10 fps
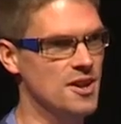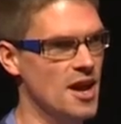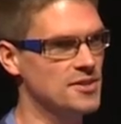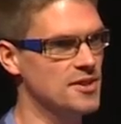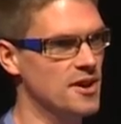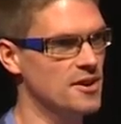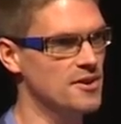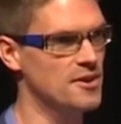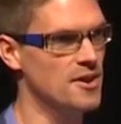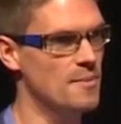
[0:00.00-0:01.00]
at
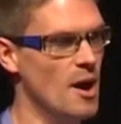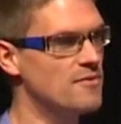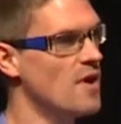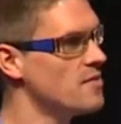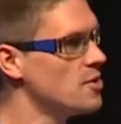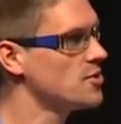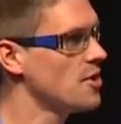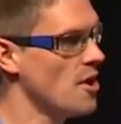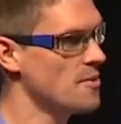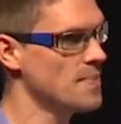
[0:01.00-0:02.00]
NASA about five years
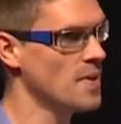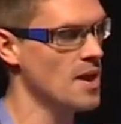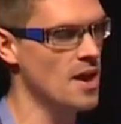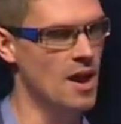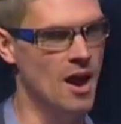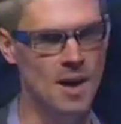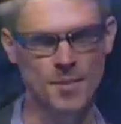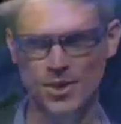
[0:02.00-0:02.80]
ago. Um,